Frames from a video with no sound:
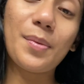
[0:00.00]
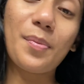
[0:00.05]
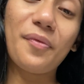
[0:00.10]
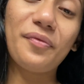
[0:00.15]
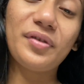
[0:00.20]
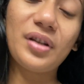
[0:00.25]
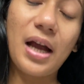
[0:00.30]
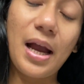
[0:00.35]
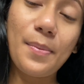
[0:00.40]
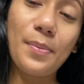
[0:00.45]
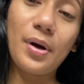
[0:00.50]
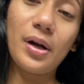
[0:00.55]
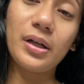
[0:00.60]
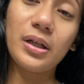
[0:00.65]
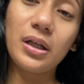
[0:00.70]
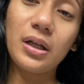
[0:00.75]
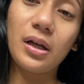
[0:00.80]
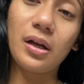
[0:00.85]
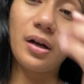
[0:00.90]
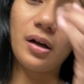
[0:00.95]
of time on
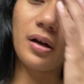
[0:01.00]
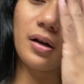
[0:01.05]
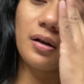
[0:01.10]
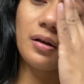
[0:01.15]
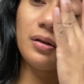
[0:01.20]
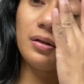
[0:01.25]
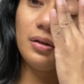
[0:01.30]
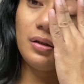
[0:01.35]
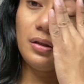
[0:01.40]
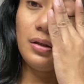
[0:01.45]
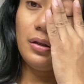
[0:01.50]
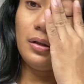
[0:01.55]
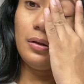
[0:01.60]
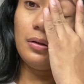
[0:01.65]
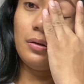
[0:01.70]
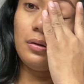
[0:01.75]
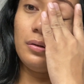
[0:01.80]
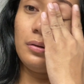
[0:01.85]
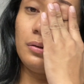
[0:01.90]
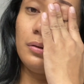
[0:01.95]
here.
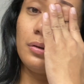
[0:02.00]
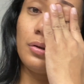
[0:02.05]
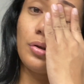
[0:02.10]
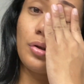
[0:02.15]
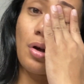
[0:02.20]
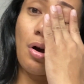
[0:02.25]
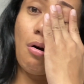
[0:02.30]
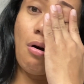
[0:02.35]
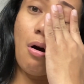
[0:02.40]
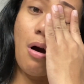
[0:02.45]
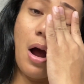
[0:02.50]
So